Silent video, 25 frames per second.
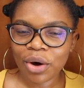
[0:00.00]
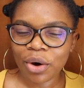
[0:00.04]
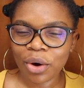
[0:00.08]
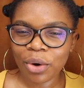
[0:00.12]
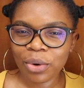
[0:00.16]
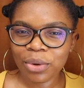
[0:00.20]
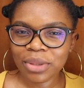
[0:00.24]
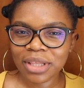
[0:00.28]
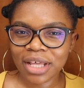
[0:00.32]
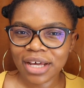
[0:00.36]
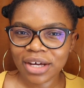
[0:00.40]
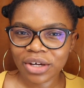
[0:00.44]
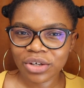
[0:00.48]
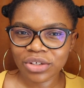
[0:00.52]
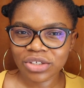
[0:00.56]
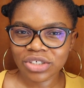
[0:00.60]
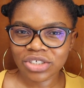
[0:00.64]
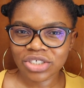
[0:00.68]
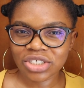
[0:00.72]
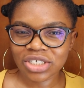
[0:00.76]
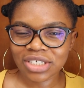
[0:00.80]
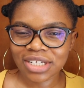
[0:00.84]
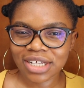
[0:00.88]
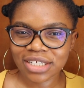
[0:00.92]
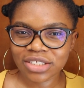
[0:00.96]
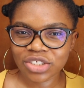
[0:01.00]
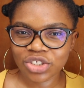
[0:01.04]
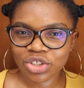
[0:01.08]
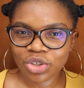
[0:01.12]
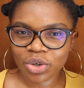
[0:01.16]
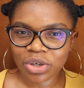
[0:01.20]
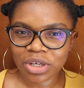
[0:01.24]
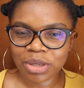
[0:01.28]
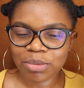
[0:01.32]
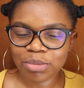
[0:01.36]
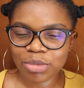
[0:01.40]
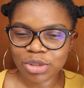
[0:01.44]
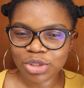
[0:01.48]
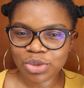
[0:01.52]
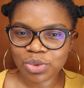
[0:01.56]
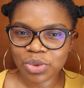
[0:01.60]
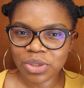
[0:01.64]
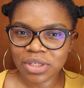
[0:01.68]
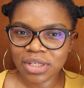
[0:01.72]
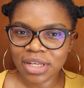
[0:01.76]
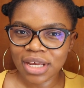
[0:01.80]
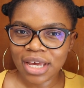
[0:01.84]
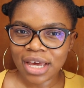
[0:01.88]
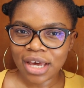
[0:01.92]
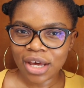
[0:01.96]
all that conditioner that's stuck in
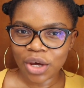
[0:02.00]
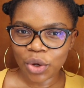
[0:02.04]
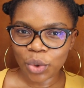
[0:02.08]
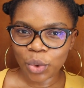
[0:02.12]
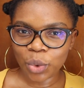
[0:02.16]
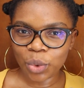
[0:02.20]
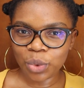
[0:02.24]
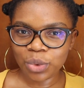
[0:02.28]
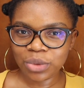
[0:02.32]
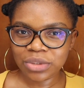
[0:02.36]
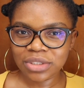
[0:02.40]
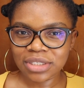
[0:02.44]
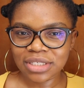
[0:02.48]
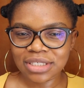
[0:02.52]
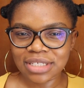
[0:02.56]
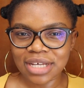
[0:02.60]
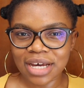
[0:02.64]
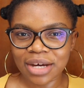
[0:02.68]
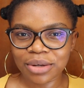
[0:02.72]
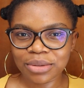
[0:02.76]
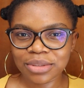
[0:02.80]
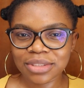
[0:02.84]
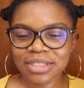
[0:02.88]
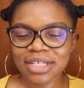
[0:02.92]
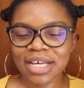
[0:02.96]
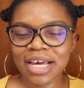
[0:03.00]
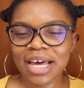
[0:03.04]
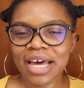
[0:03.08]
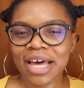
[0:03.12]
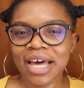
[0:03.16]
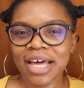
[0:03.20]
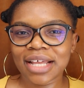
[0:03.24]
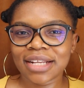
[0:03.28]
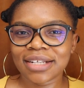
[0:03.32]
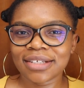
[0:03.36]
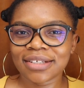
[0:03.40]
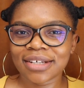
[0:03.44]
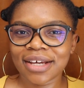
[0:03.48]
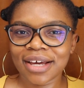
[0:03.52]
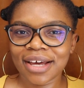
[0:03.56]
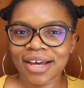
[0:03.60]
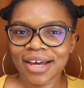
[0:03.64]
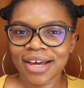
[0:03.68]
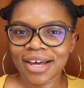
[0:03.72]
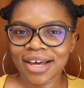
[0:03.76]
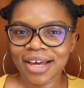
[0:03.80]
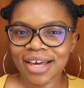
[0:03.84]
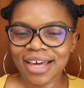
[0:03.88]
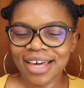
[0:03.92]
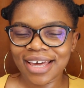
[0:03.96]
between oozes out and
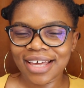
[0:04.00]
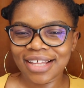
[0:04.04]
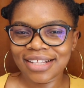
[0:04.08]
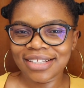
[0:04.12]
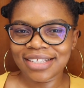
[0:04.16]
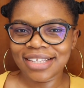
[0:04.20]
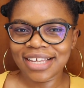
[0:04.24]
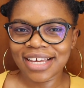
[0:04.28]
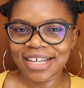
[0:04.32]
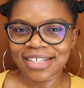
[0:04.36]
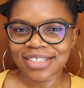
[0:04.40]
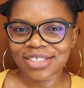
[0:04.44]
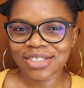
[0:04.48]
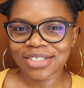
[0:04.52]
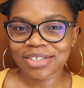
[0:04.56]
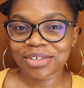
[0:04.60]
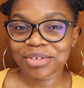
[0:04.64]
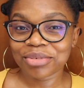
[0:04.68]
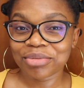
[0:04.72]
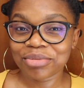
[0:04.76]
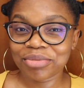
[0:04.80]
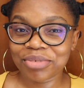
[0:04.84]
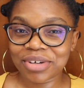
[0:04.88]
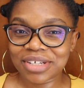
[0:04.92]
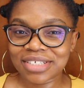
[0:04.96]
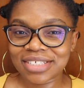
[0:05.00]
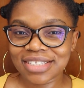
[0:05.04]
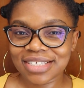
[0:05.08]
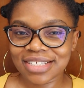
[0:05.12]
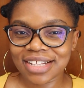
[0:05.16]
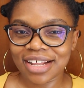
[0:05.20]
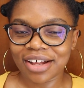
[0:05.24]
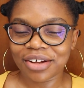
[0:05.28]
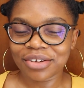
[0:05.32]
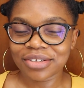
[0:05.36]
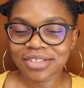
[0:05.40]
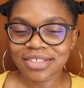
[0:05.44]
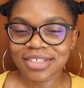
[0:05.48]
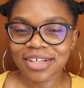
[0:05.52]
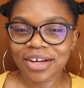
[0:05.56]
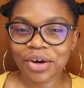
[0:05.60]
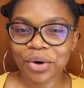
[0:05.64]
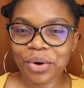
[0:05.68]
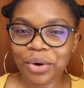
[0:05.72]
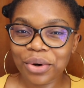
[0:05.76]
it gets rinsed out.